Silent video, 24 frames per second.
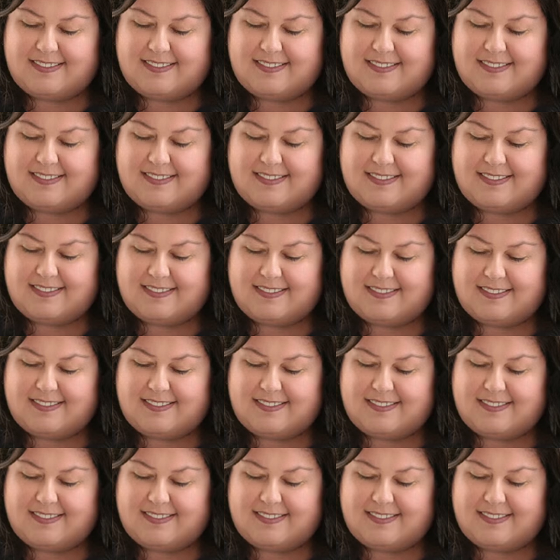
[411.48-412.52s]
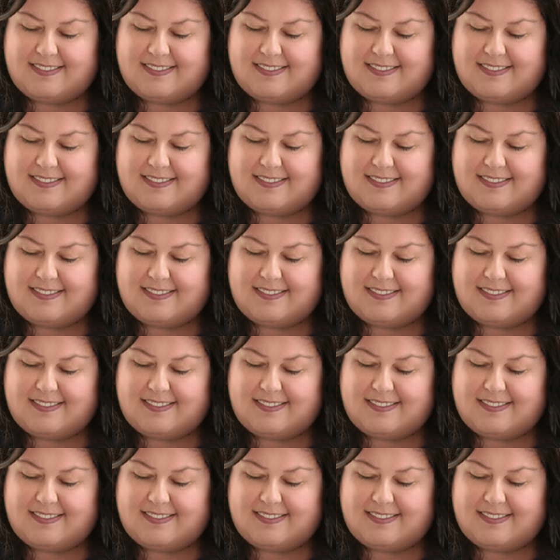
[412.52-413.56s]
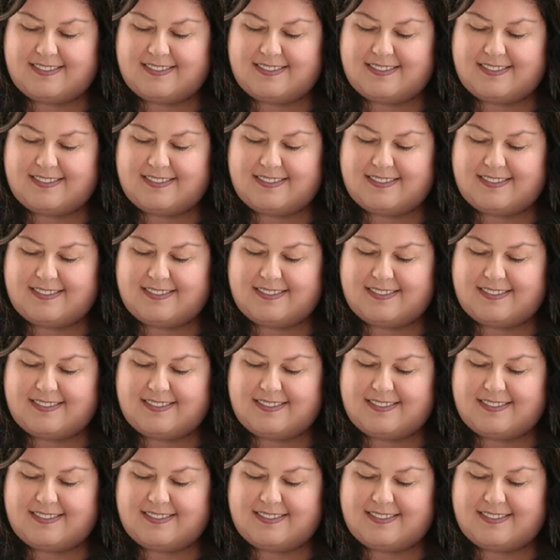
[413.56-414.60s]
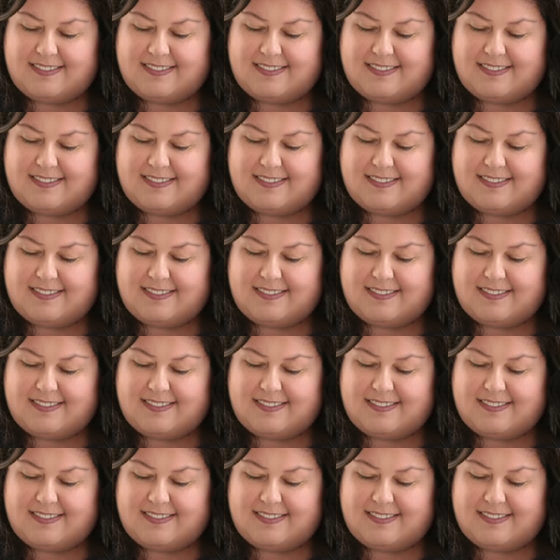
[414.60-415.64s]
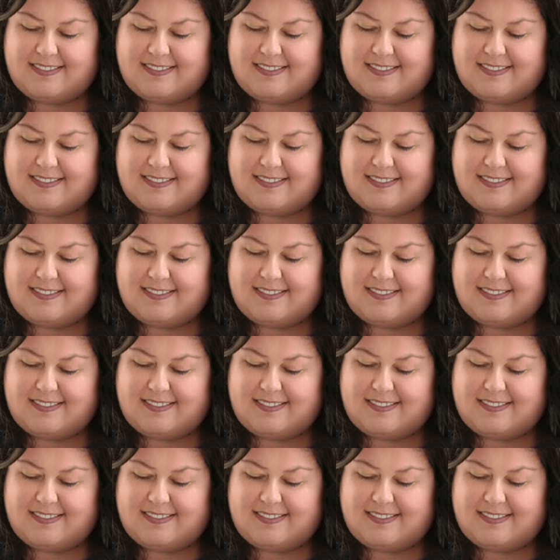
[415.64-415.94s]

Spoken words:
The face doesn't move, so there is nothing to read.